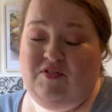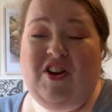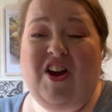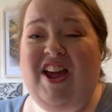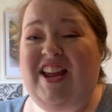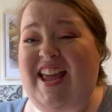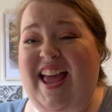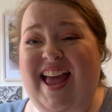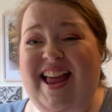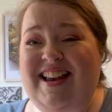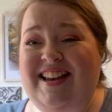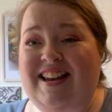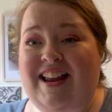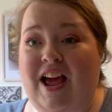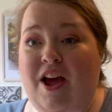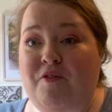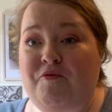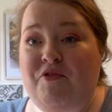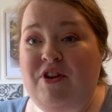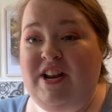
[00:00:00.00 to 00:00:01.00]
again
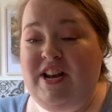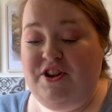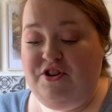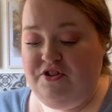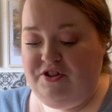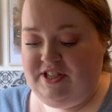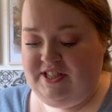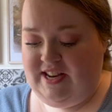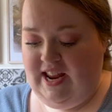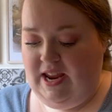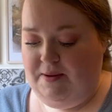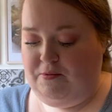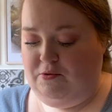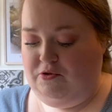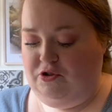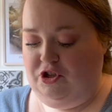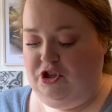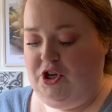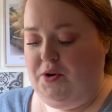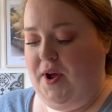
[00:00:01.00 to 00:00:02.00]
really good
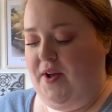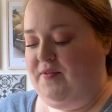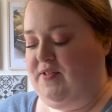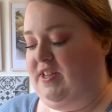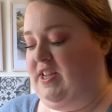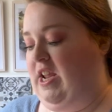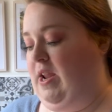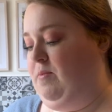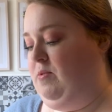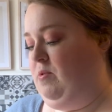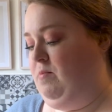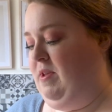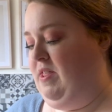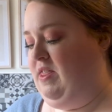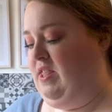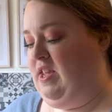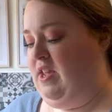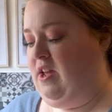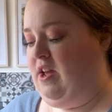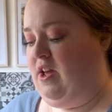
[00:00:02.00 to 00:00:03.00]
staples you do have to keep them in
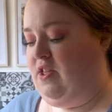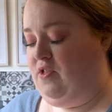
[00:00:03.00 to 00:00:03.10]
the uh,